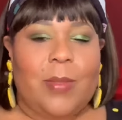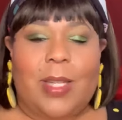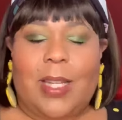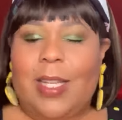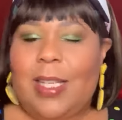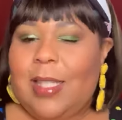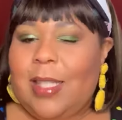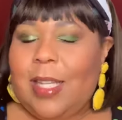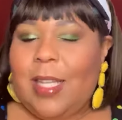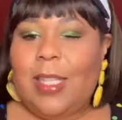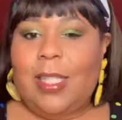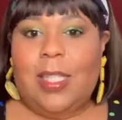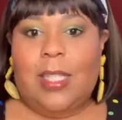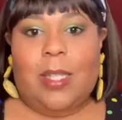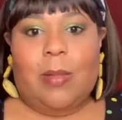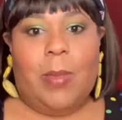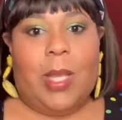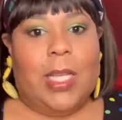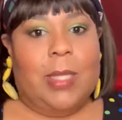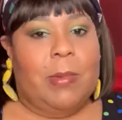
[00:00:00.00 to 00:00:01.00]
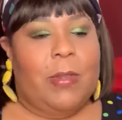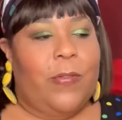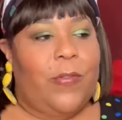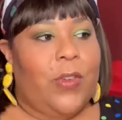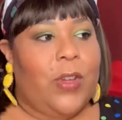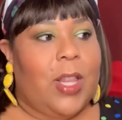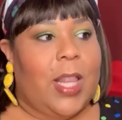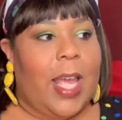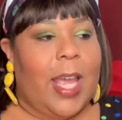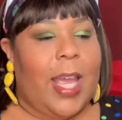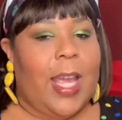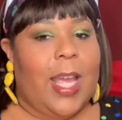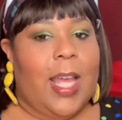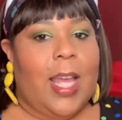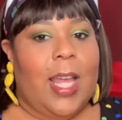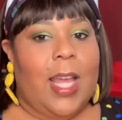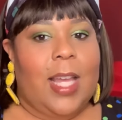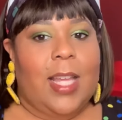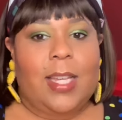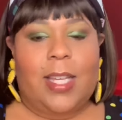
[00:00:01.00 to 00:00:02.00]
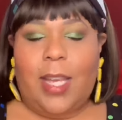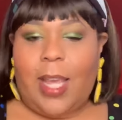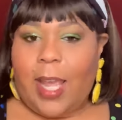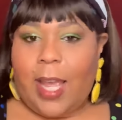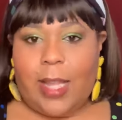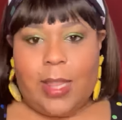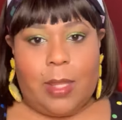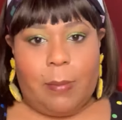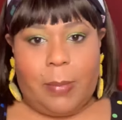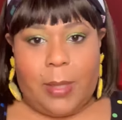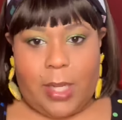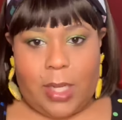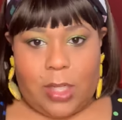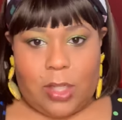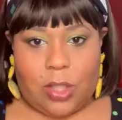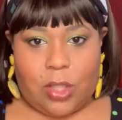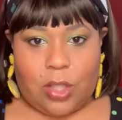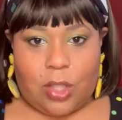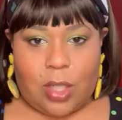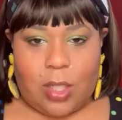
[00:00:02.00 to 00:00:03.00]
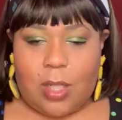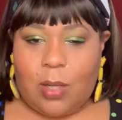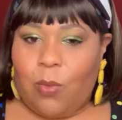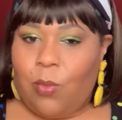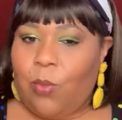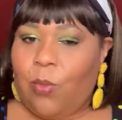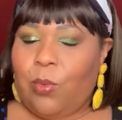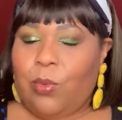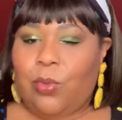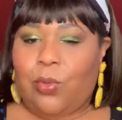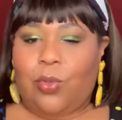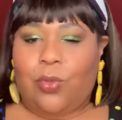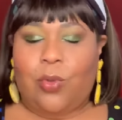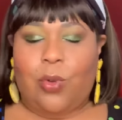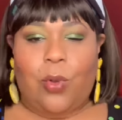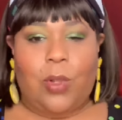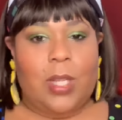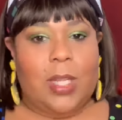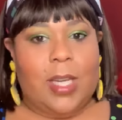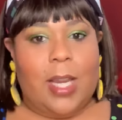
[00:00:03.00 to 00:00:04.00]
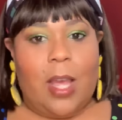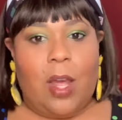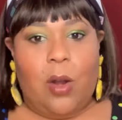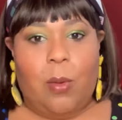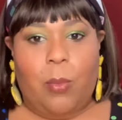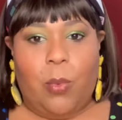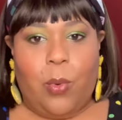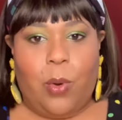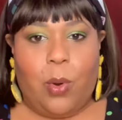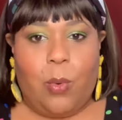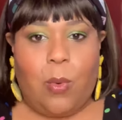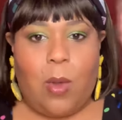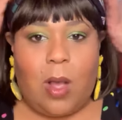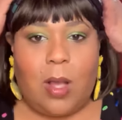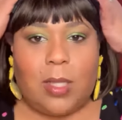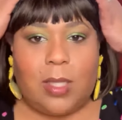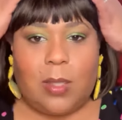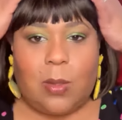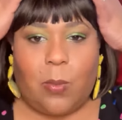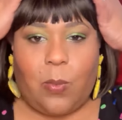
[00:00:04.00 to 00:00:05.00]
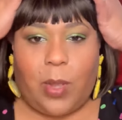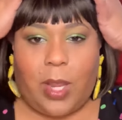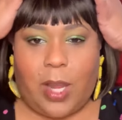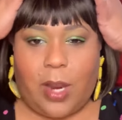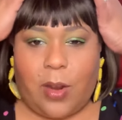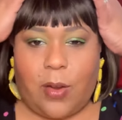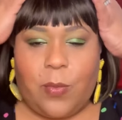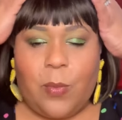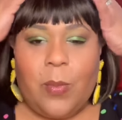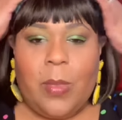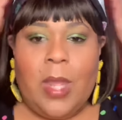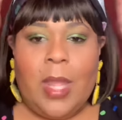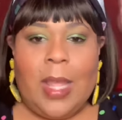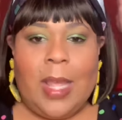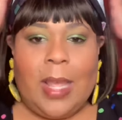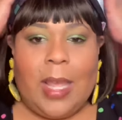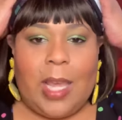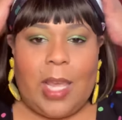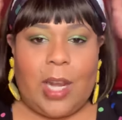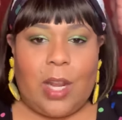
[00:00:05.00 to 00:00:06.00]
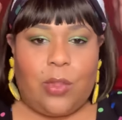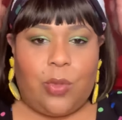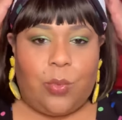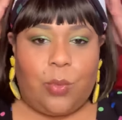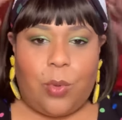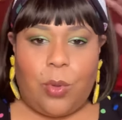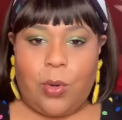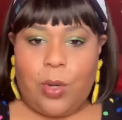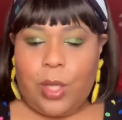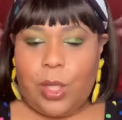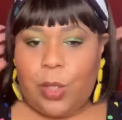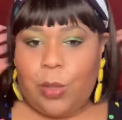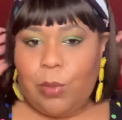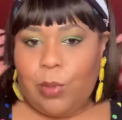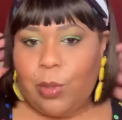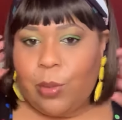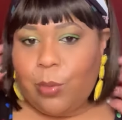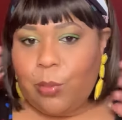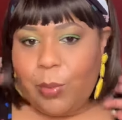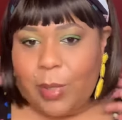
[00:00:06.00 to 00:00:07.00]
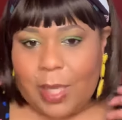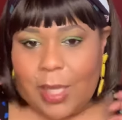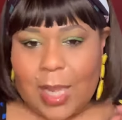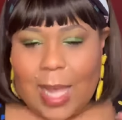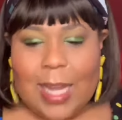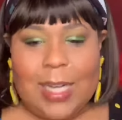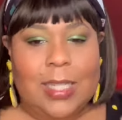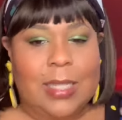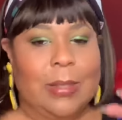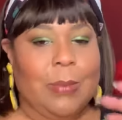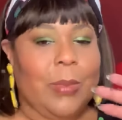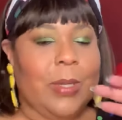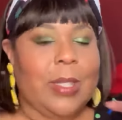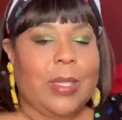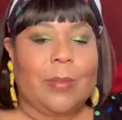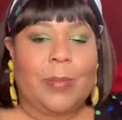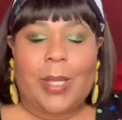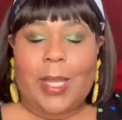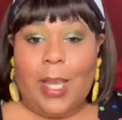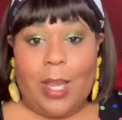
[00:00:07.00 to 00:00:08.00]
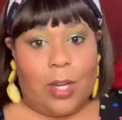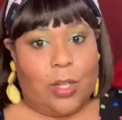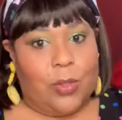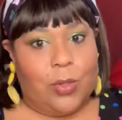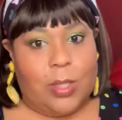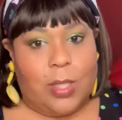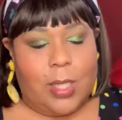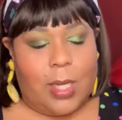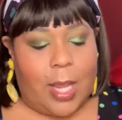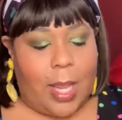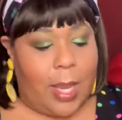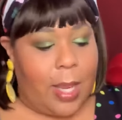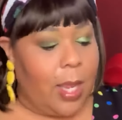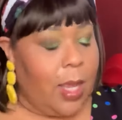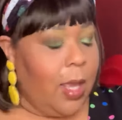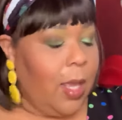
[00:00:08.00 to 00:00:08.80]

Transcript: It just makes me feel like a day at the beach, strolling down a boardwalk somewhere. And I threw on a cute little wig. I just wanted to be extra today.